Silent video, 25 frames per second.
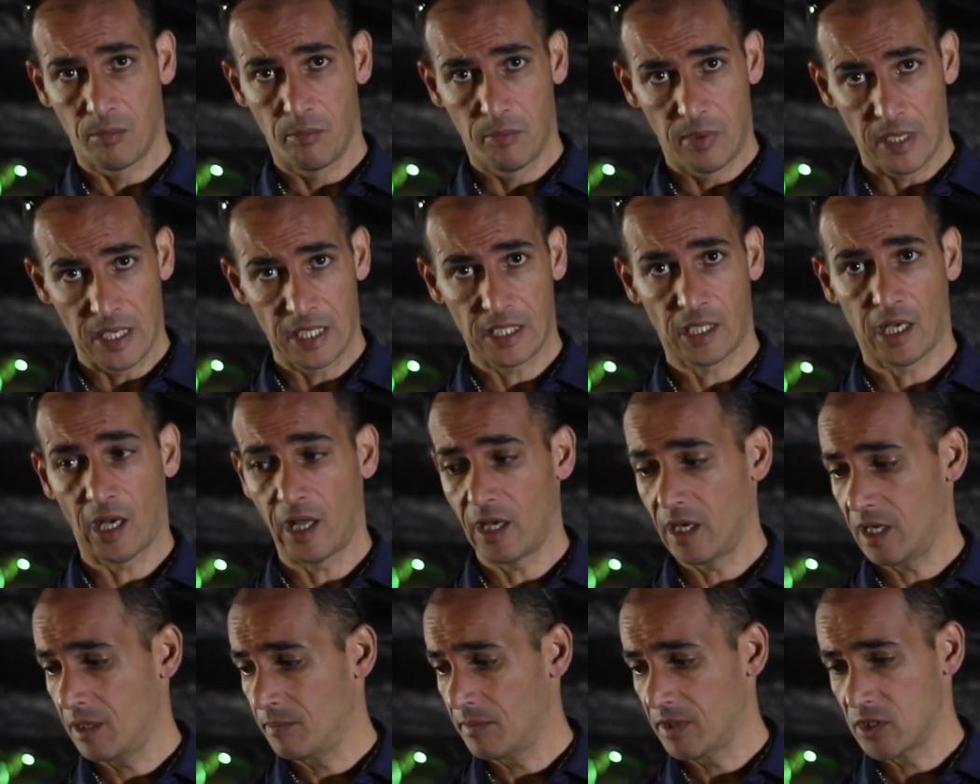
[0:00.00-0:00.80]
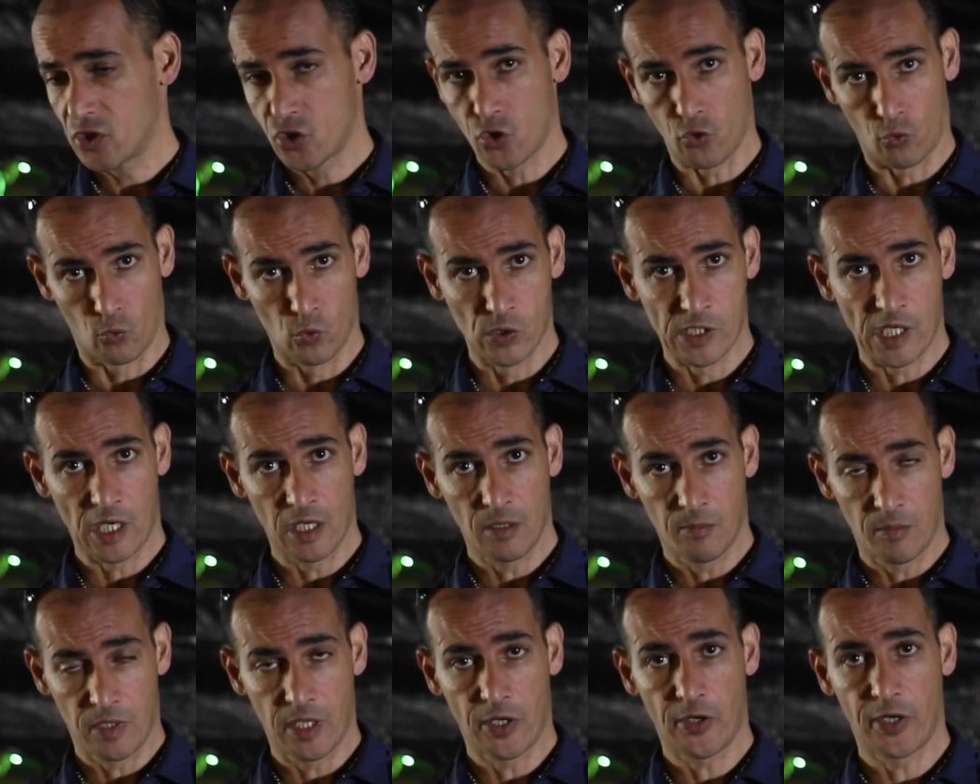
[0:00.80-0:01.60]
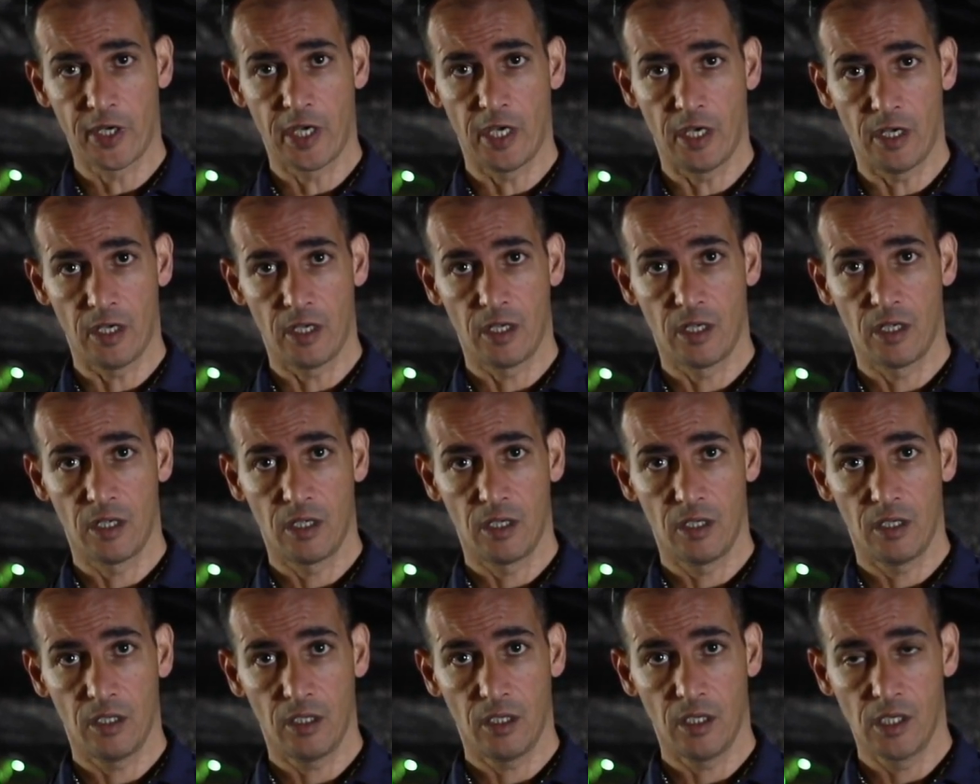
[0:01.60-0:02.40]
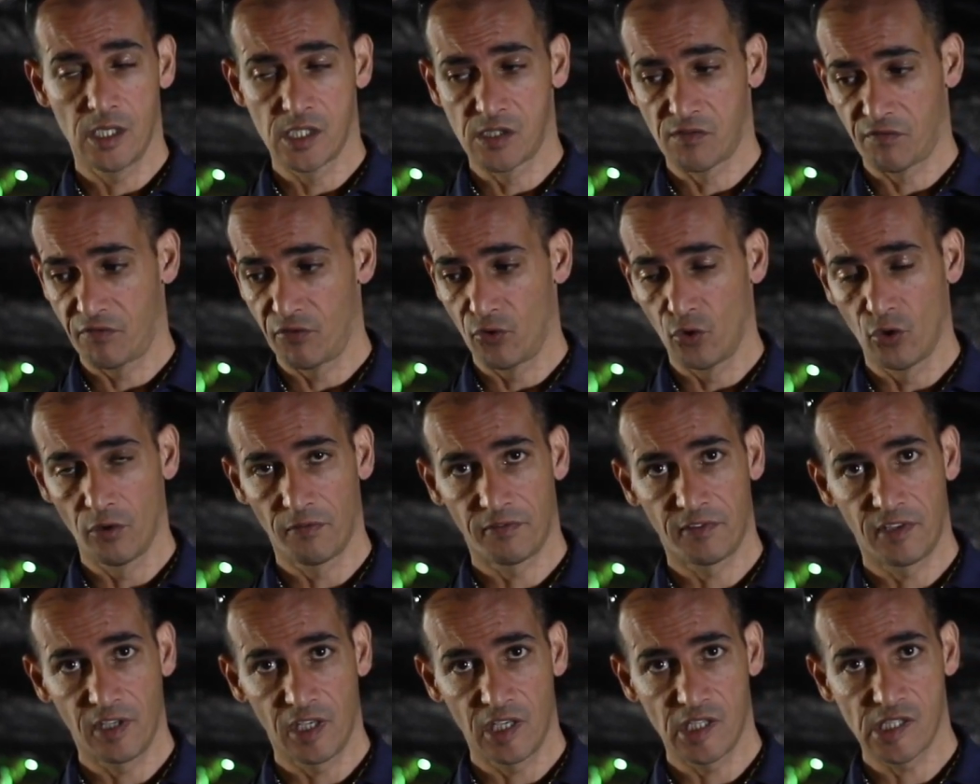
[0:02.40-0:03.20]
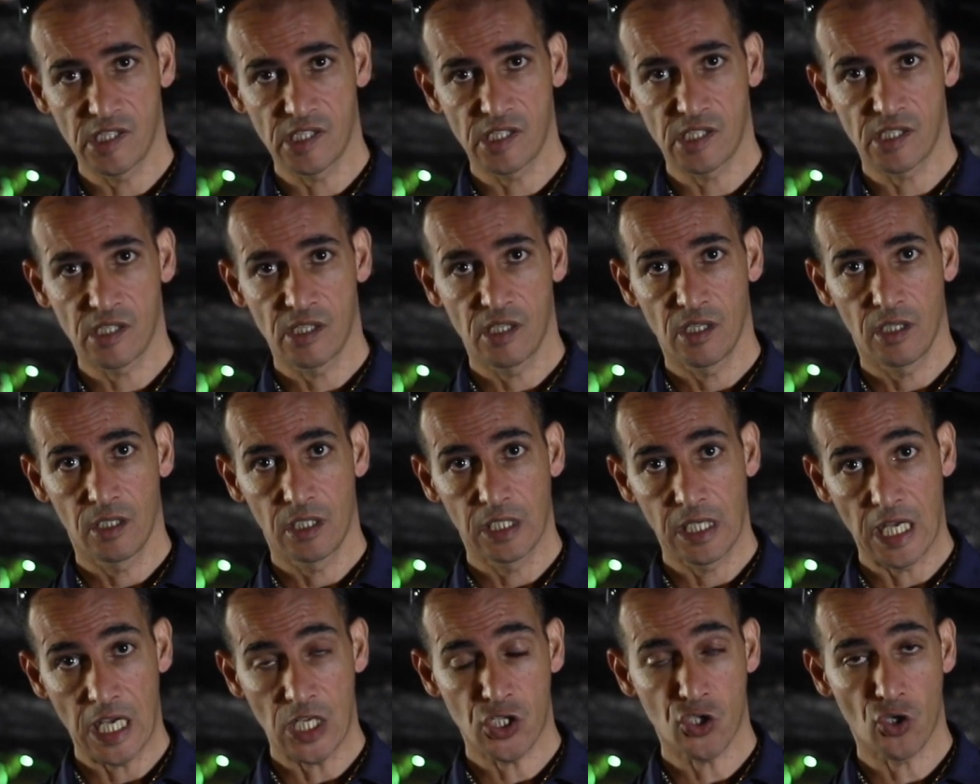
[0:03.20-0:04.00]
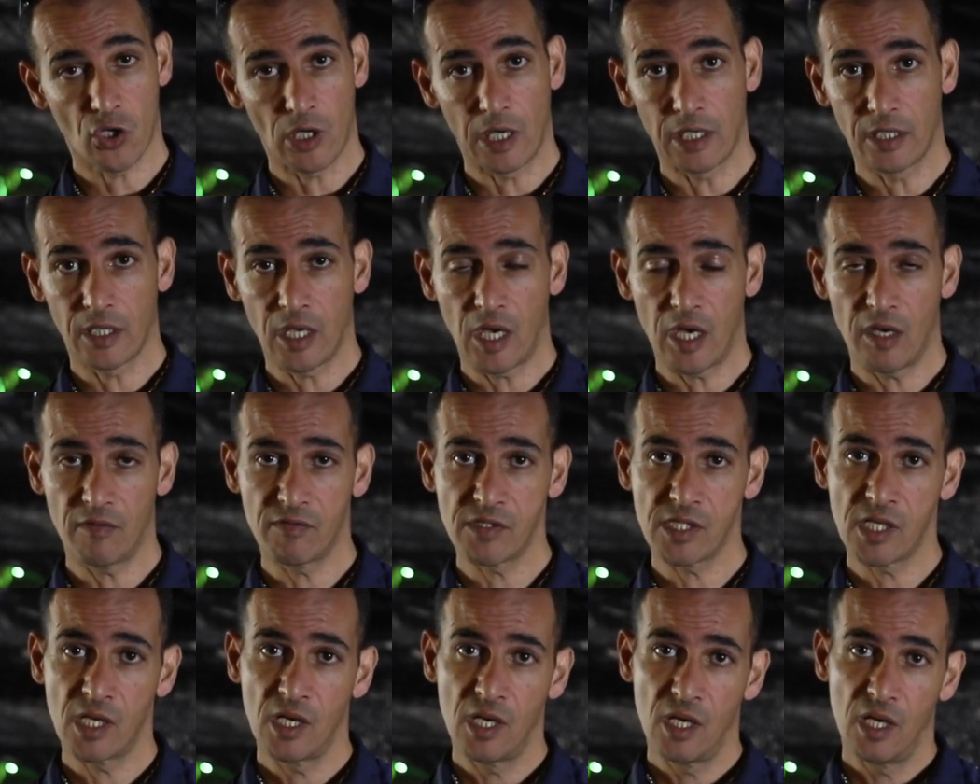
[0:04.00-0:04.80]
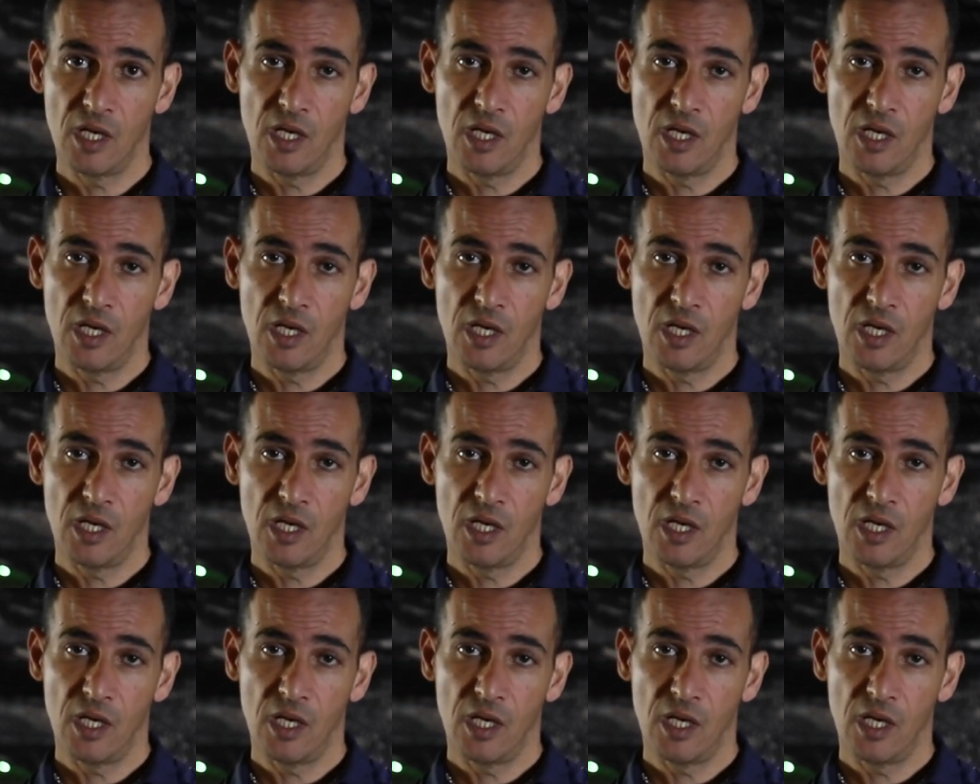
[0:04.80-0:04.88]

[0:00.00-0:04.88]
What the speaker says: Bethlehem and Jerusalem area is full of these natural caves.